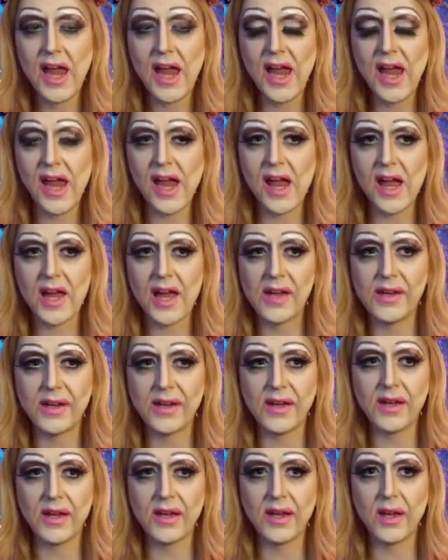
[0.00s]

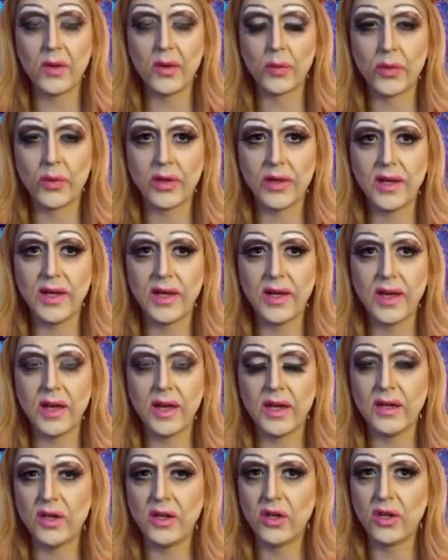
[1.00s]
And it really,
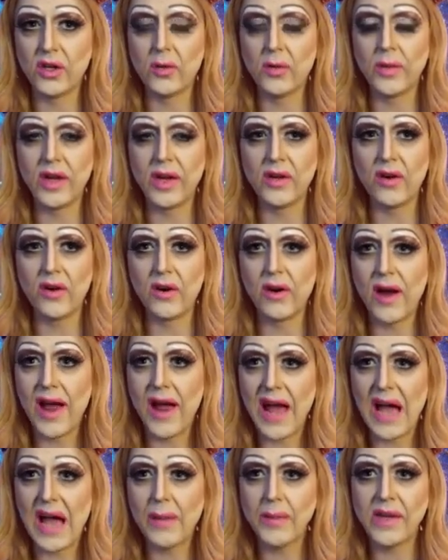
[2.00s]
made her
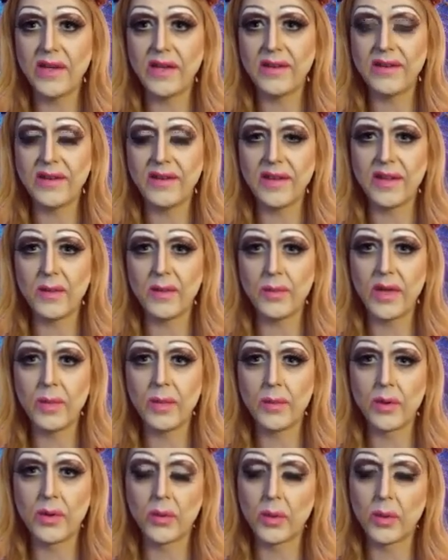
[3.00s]
happy to see that
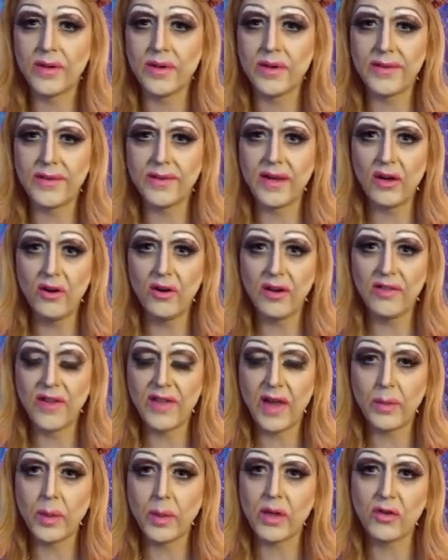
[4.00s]
people weren't scared of
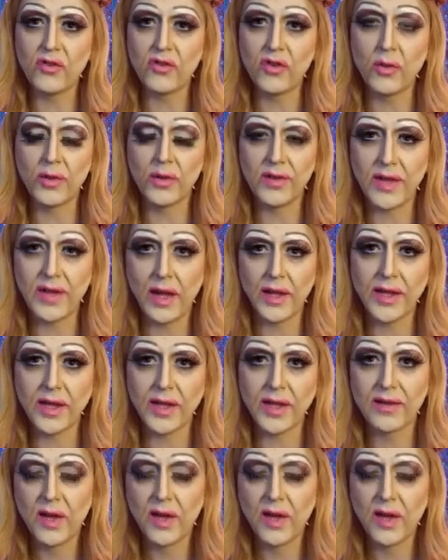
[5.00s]
that, because she was telling us